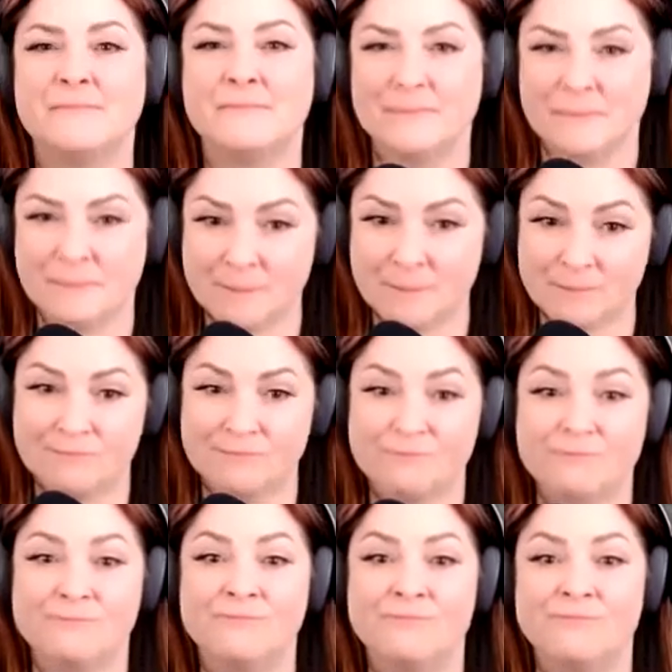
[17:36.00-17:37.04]

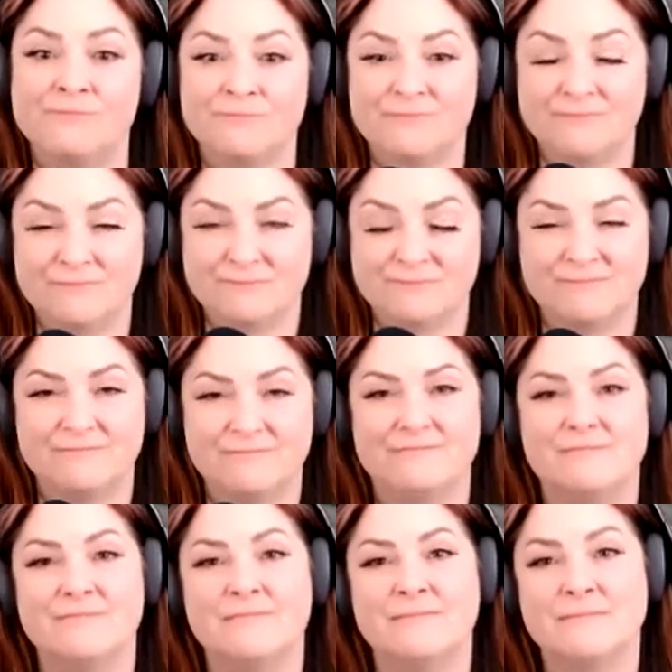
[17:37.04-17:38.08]

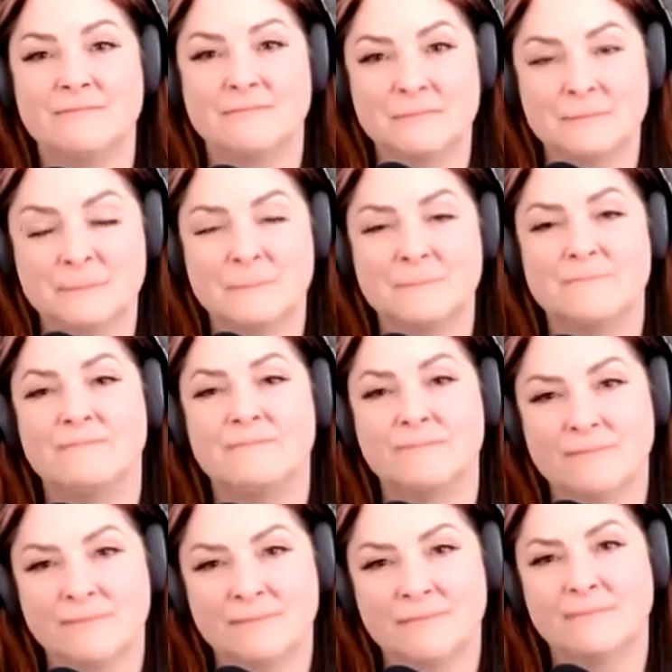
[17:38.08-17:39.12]

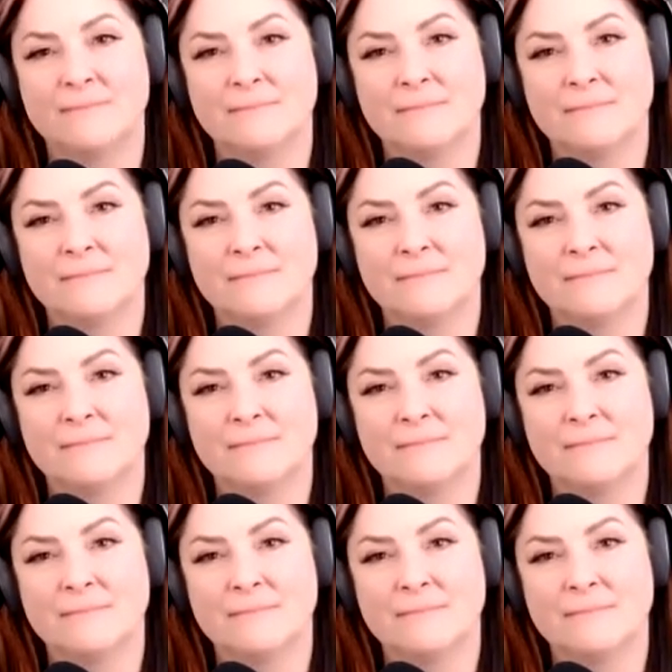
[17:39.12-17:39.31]
[no speech]